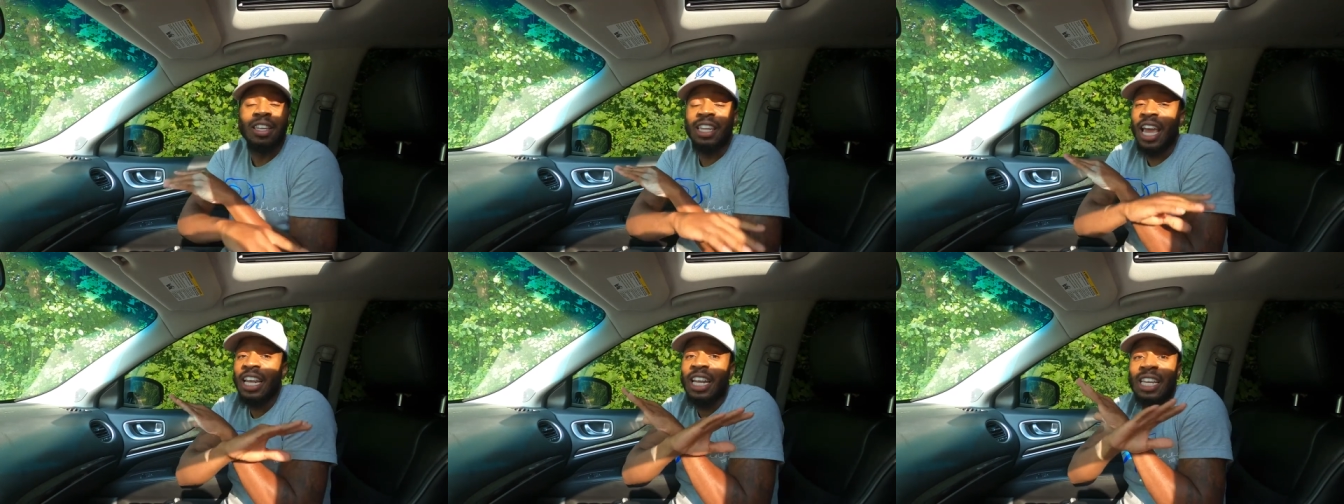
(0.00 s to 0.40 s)

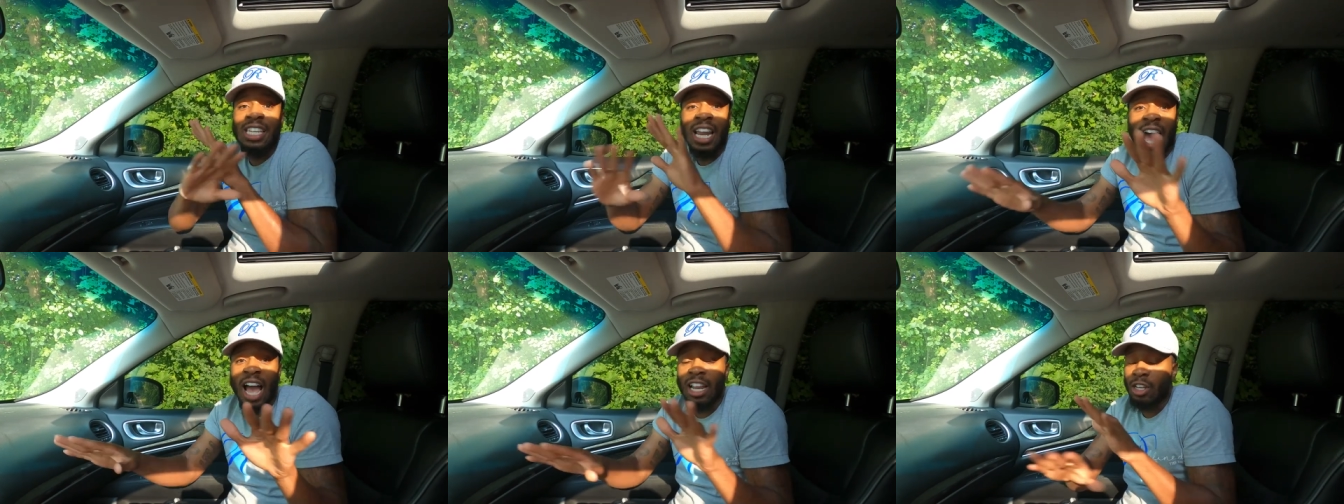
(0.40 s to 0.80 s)
they did
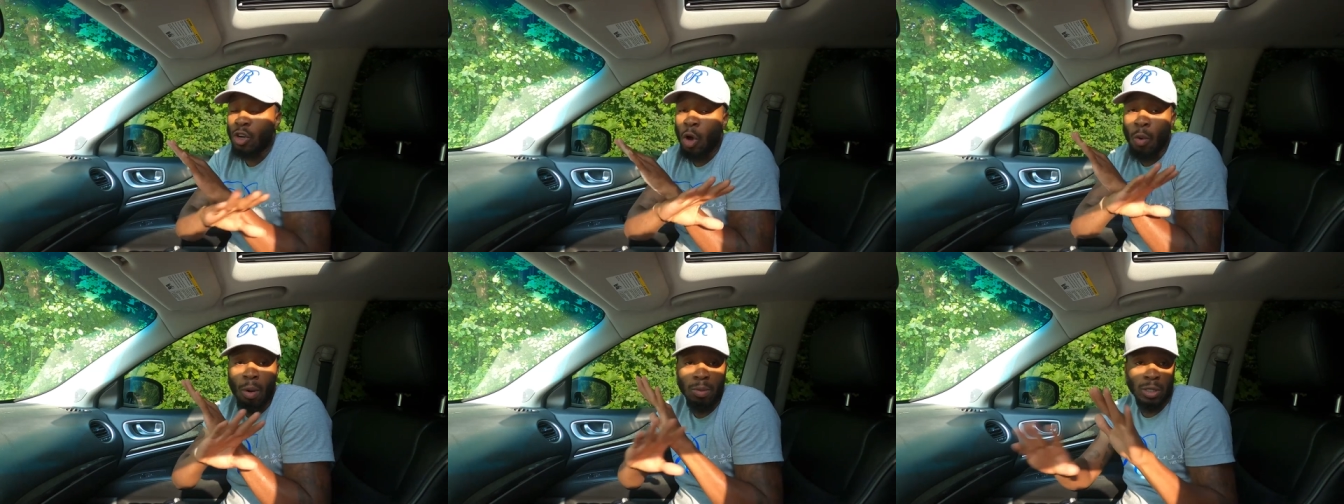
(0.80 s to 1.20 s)
not
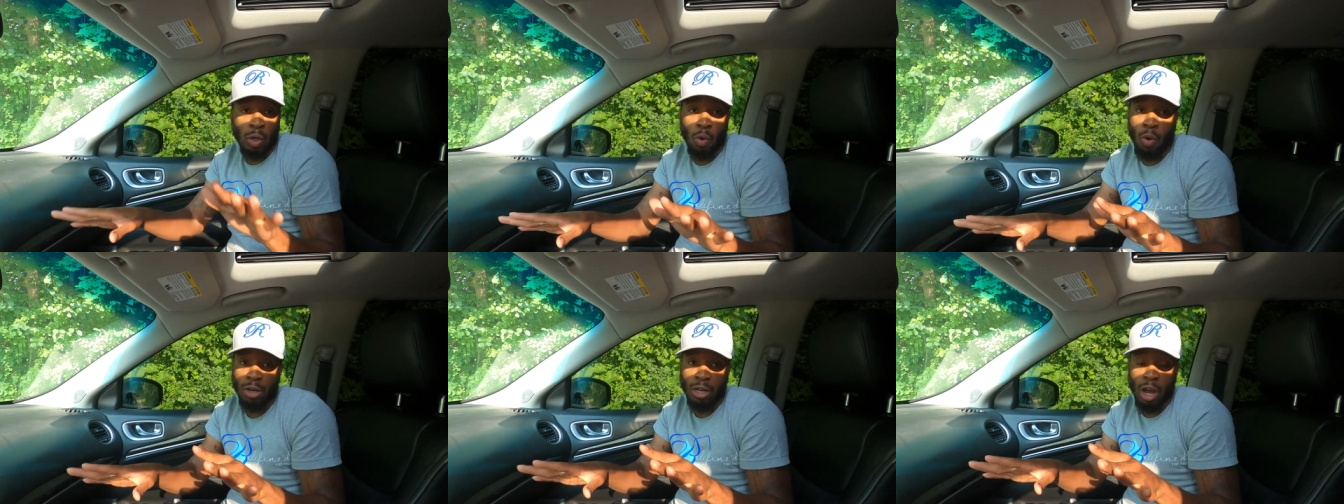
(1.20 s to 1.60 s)
know what was
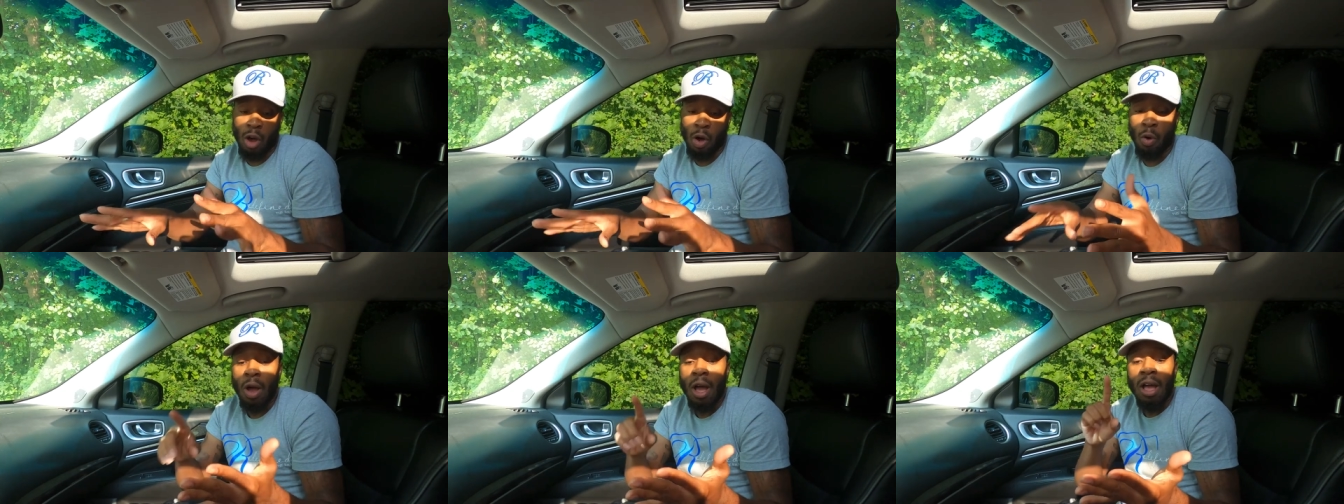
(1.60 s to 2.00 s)
going
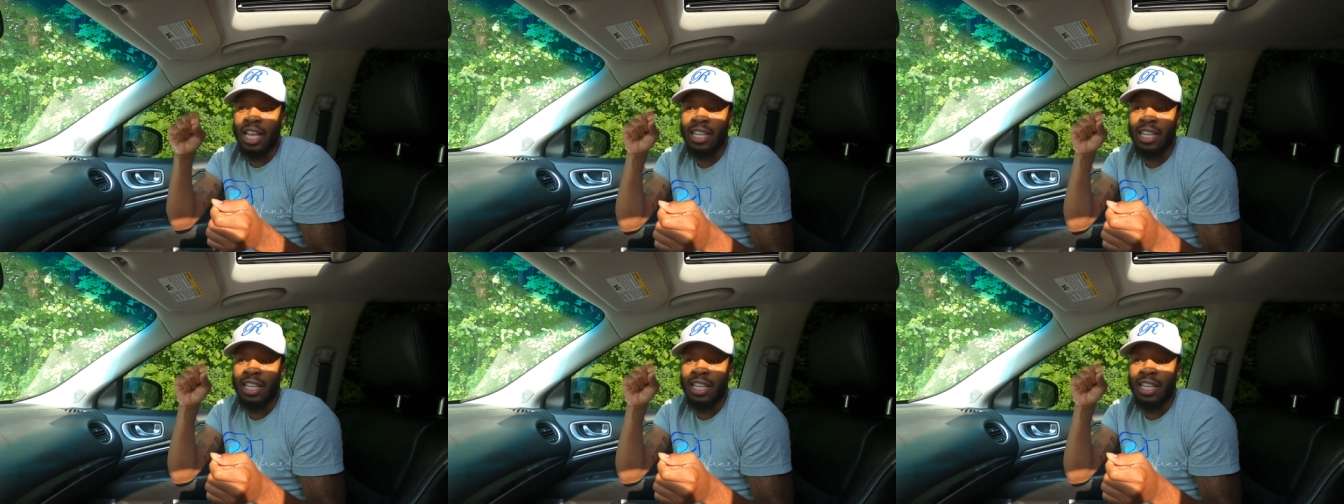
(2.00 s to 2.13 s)
on.